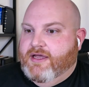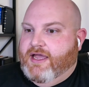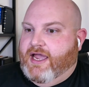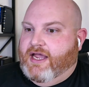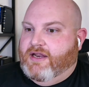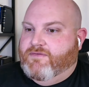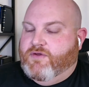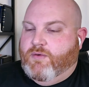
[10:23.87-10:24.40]

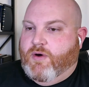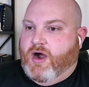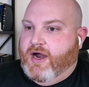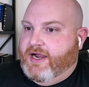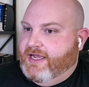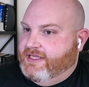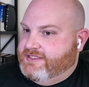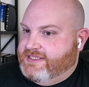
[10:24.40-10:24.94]
Mm-hmm. And if you
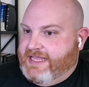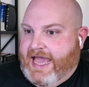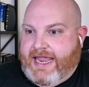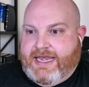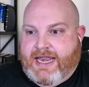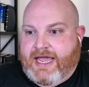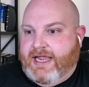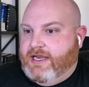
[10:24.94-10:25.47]
are, it's
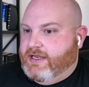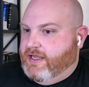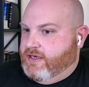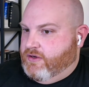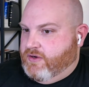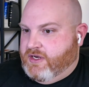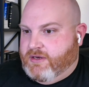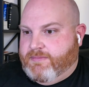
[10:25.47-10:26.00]
that night
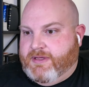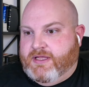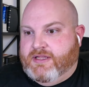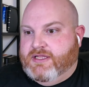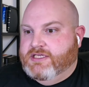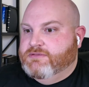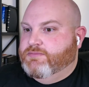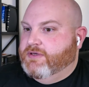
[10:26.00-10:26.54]
and you need to be in
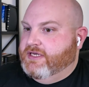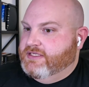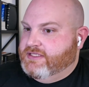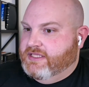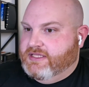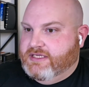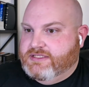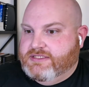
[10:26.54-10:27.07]
this
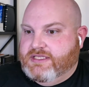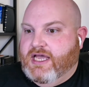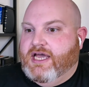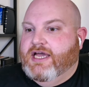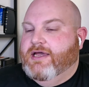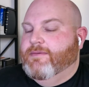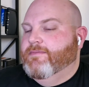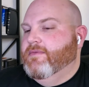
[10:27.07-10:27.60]
place at this
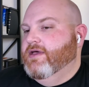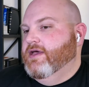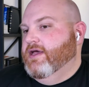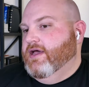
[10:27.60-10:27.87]
time.